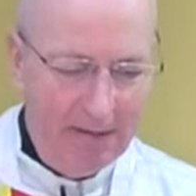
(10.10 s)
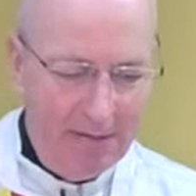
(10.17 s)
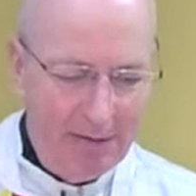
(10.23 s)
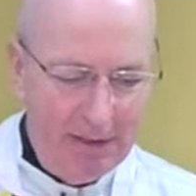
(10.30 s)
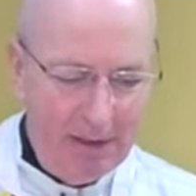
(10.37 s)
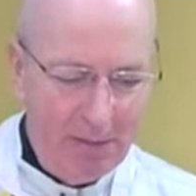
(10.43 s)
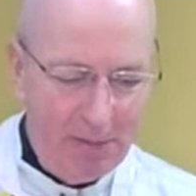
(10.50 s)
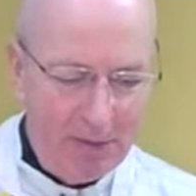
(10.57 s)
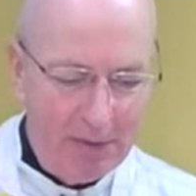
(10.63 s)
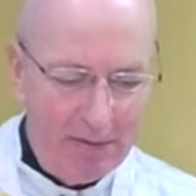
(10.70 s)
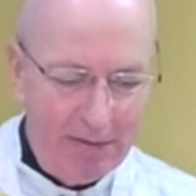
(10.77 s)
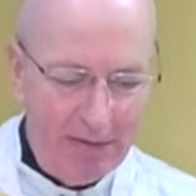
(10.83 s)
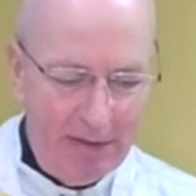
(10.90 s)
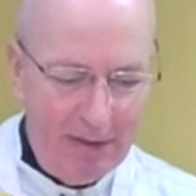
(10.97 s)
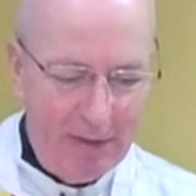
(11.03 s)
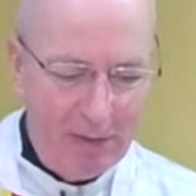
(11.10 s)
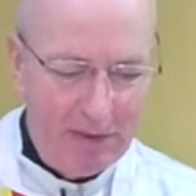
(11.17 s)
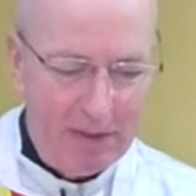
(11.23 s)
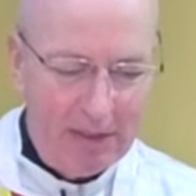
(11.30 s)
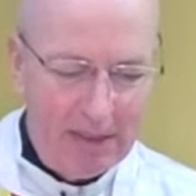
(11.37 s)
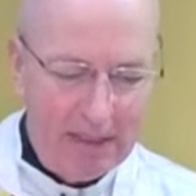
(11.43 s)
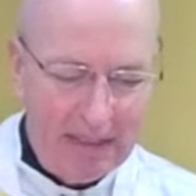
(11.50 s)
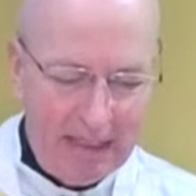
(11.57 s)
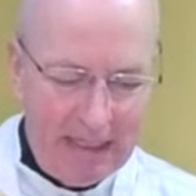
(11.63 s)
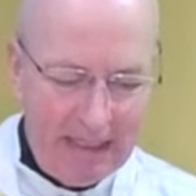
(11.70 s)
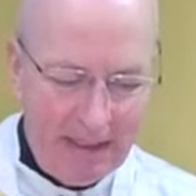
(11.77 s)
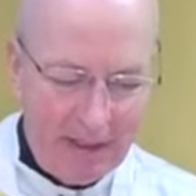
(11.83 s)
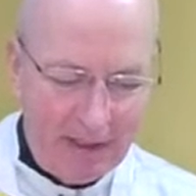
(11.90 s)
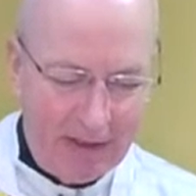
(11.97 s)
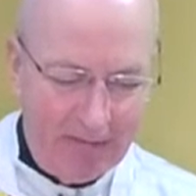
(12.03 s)
Philip found
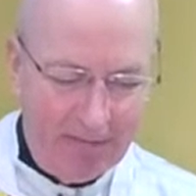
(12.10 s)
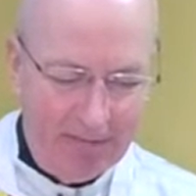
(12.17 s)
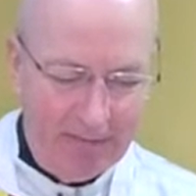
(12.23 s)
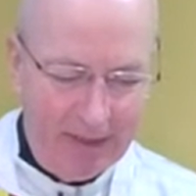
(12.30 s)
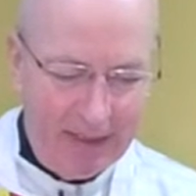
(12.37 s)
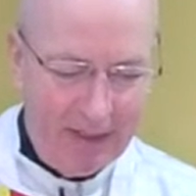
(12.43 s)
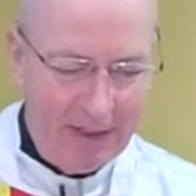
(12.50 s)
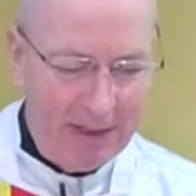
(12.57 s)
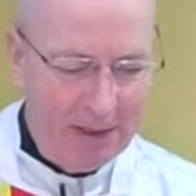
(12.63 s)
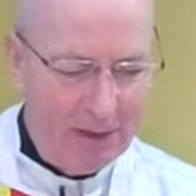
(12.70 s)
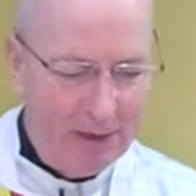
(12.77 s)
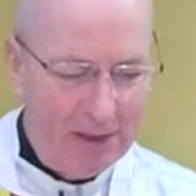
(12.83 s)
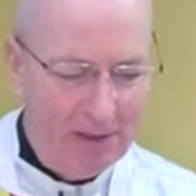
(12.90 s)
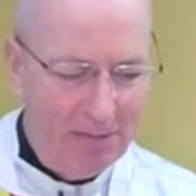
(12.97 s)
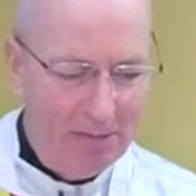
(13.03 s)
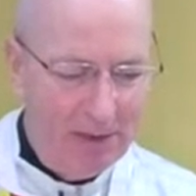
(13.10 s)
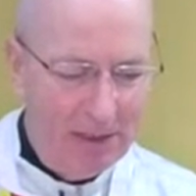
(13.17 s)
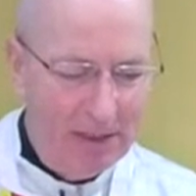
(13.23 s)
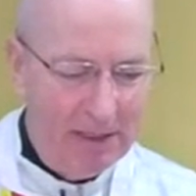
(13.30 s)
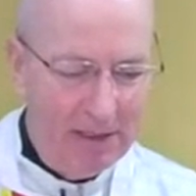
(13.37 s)
Nathanael and said to him,